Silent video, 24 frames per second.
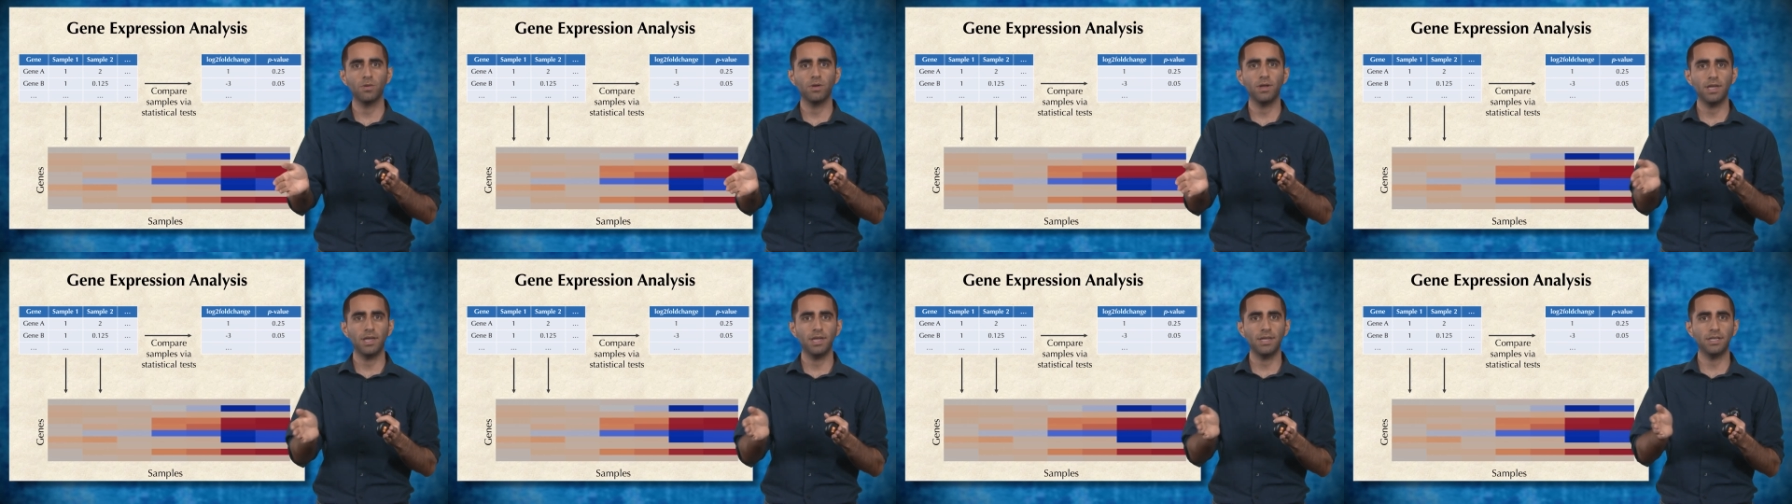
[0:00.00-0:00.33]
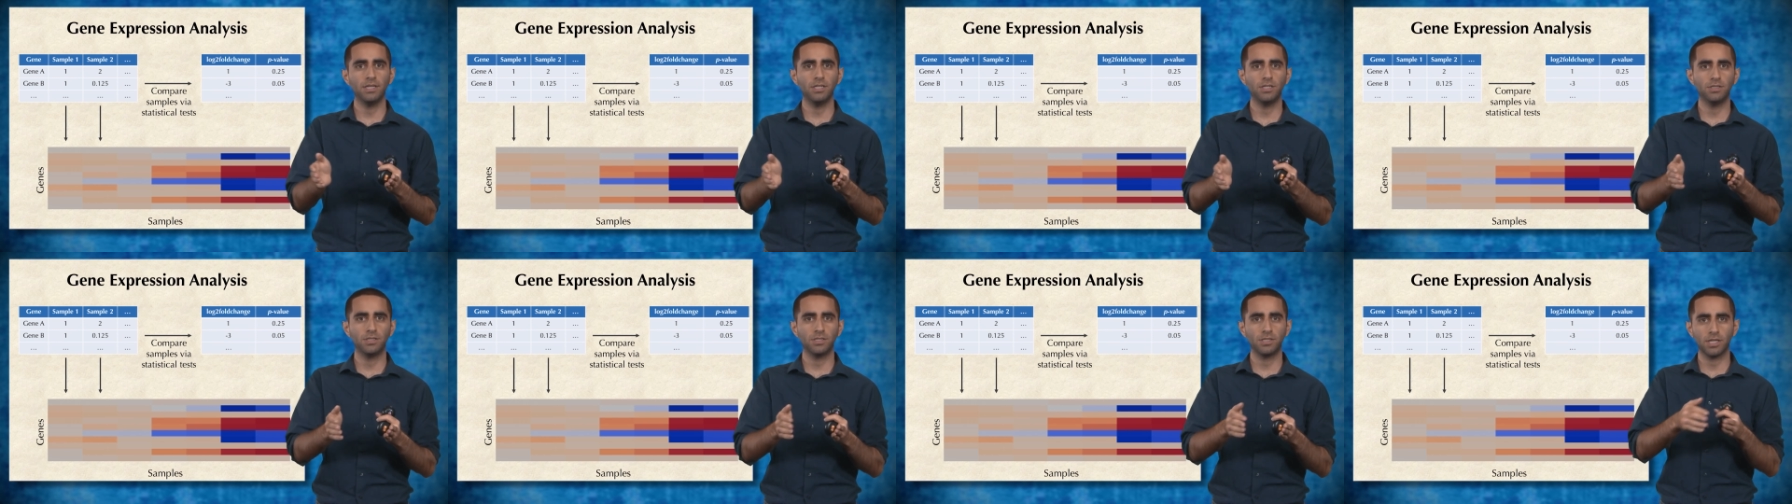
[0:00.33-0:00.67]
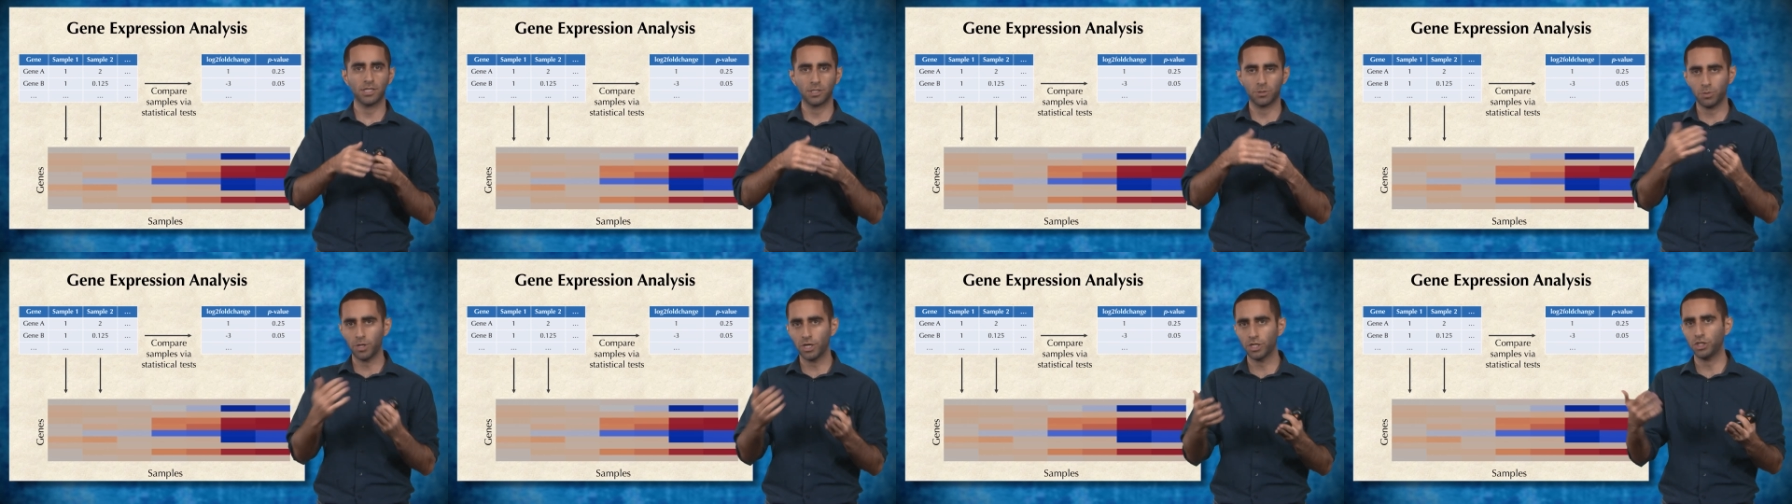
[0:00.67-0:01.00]
its
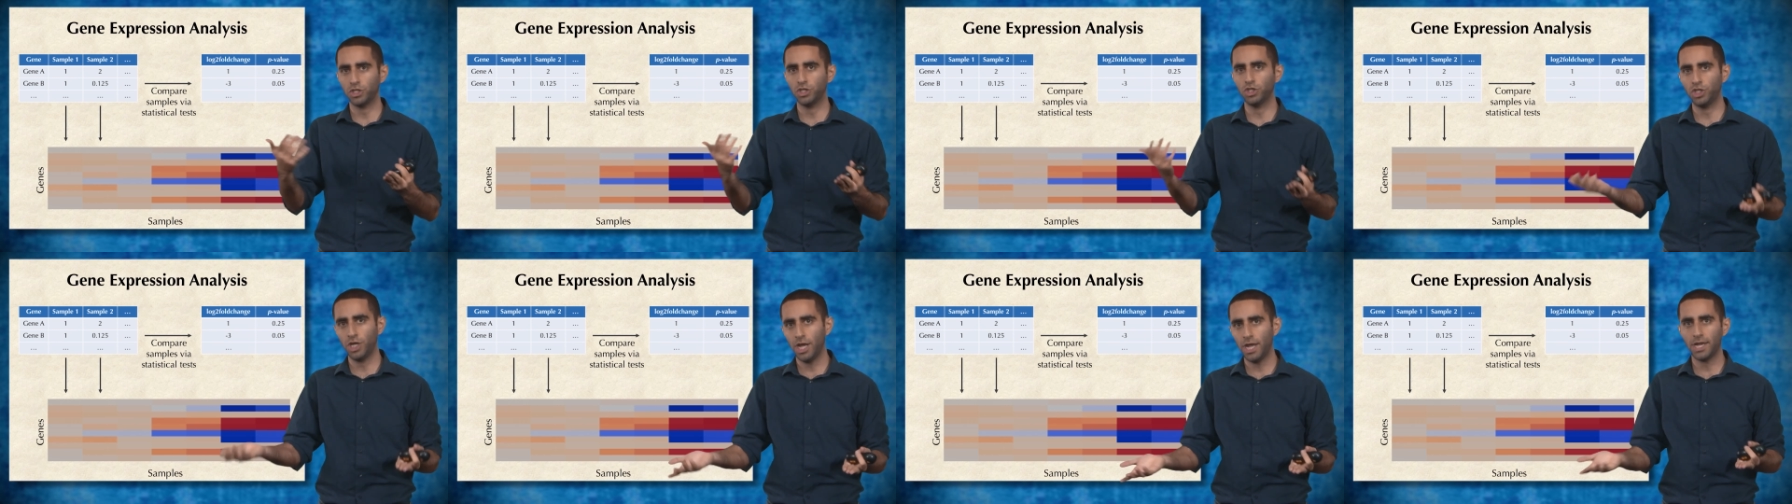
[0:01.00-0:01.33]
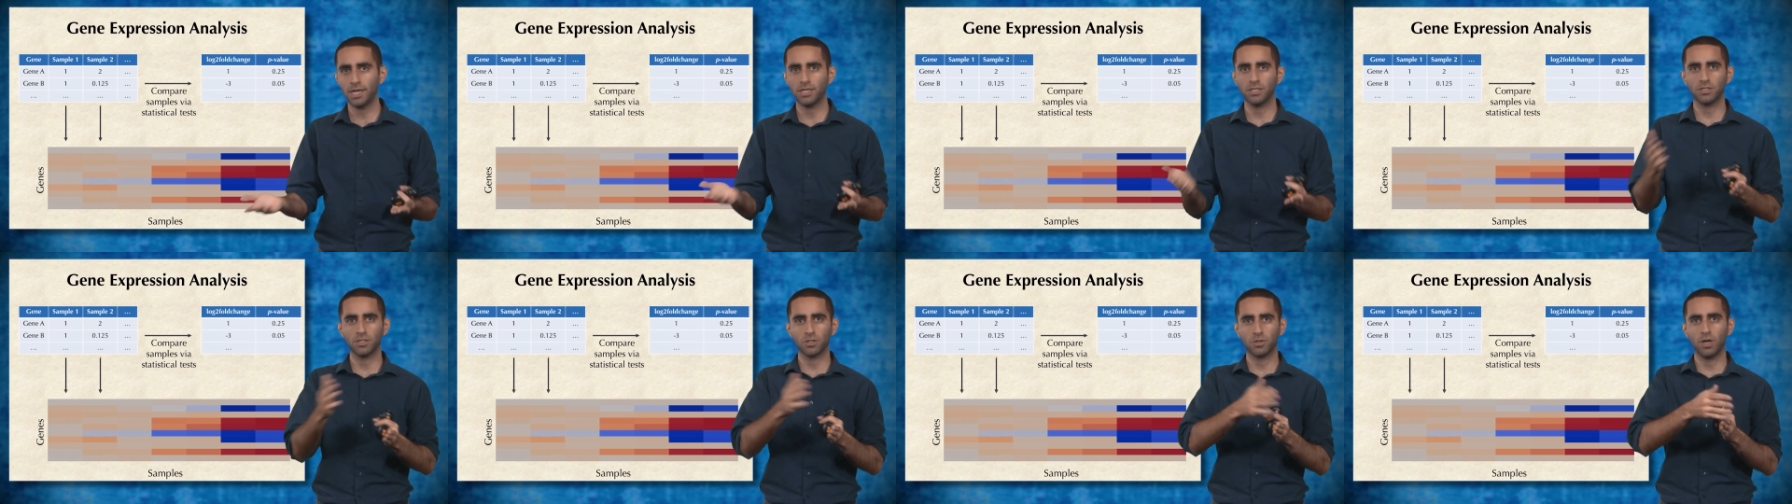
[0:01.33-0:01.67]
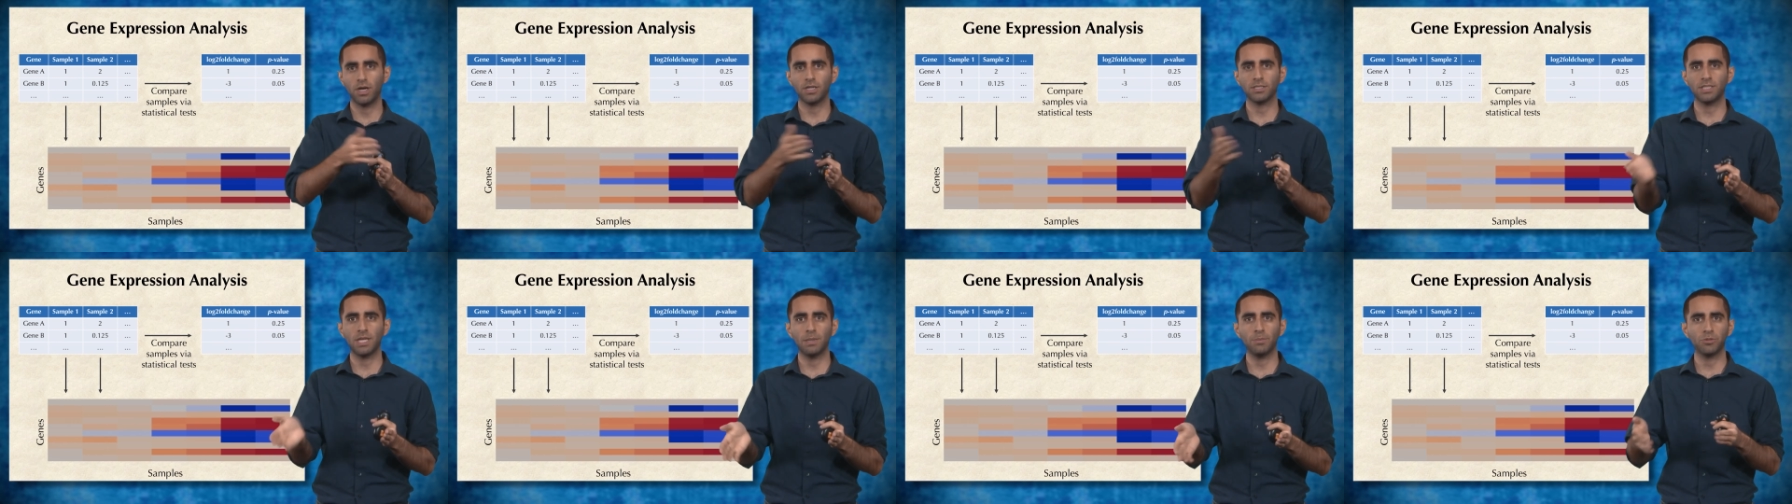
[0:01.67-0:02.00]
expression changed
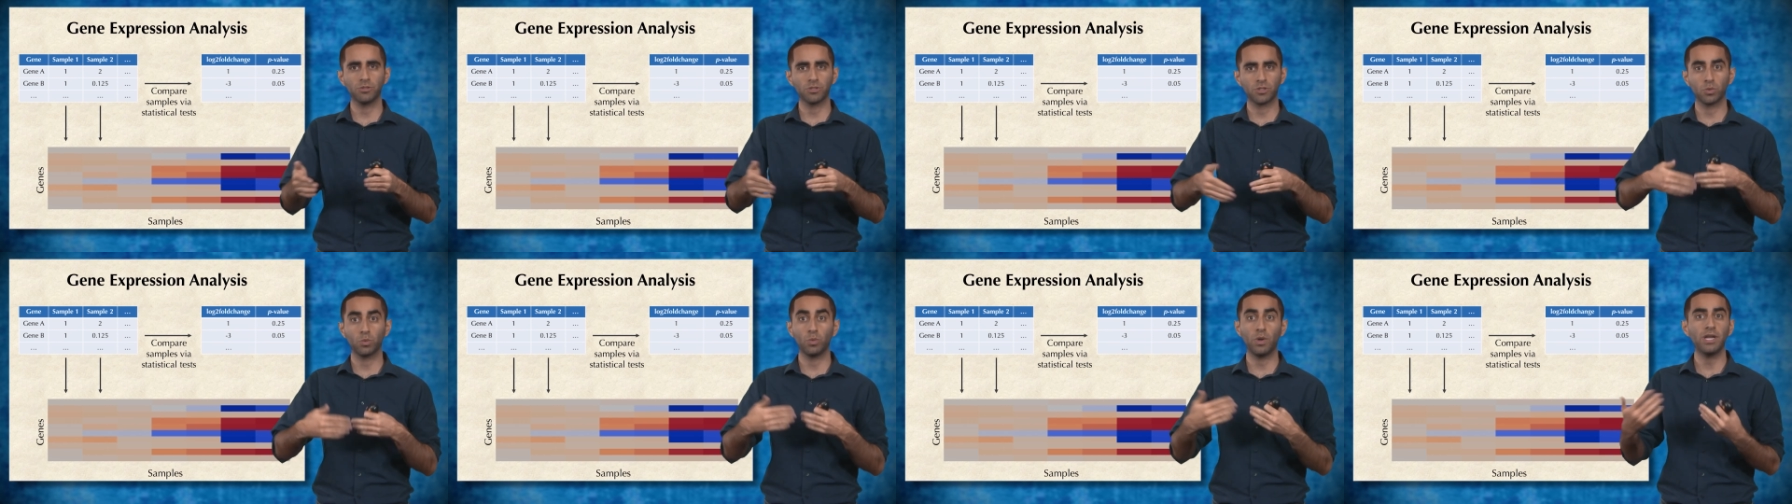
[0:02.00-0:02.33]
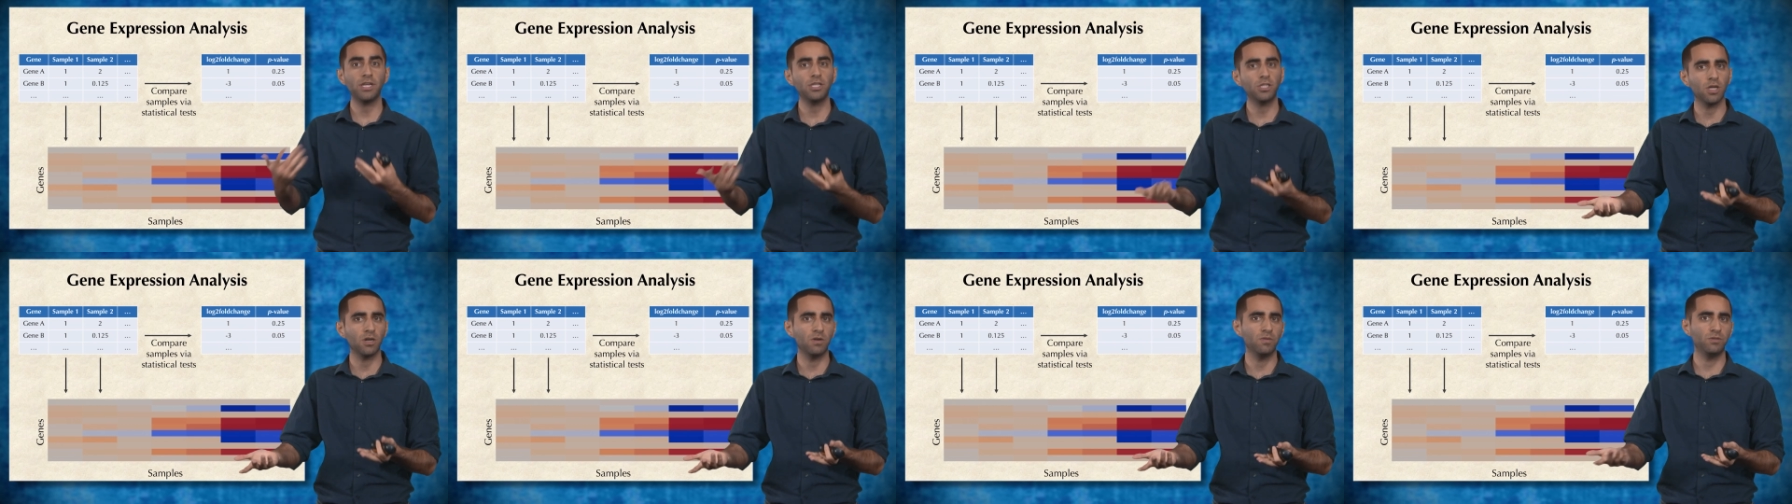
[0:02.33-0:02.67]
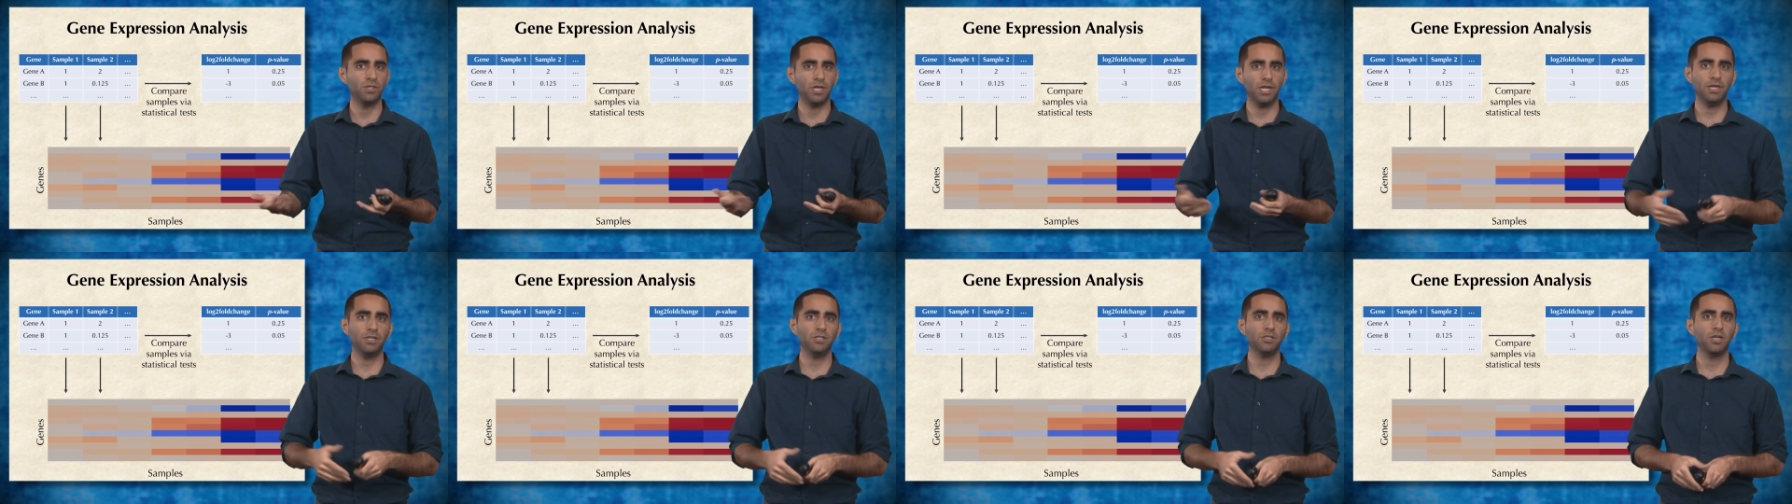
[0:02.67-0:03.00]
across samples, the ratio of
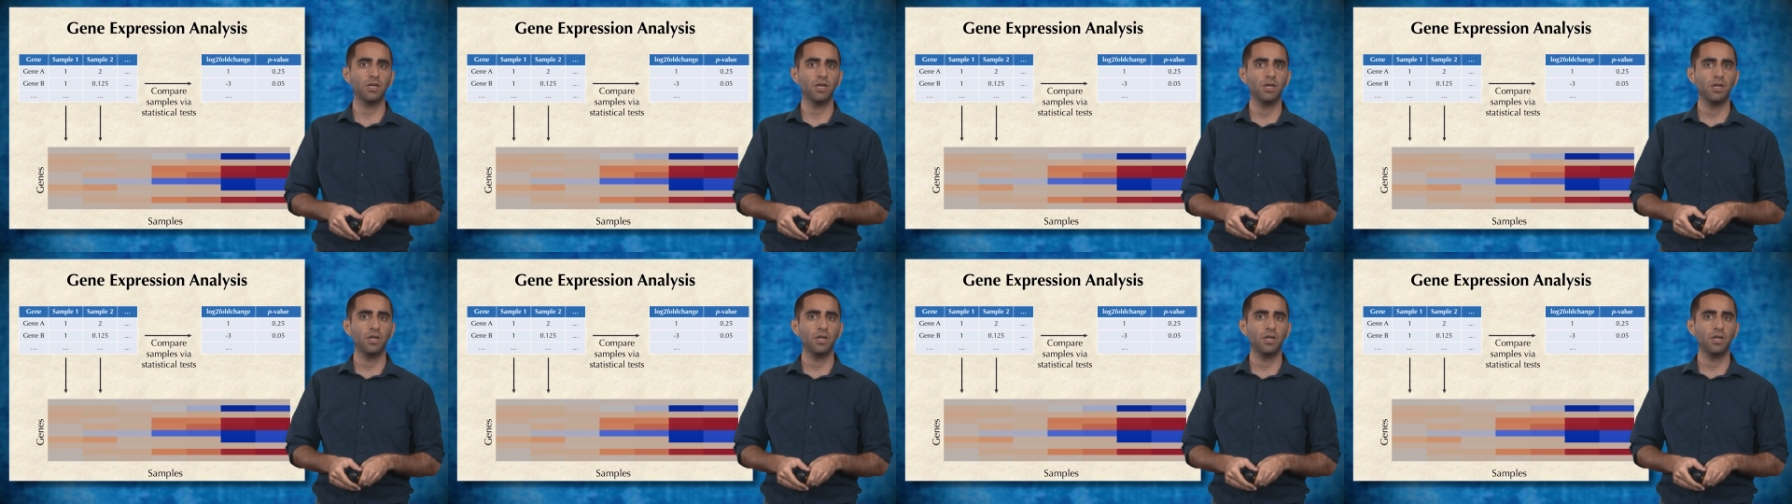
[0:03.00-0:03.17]
change,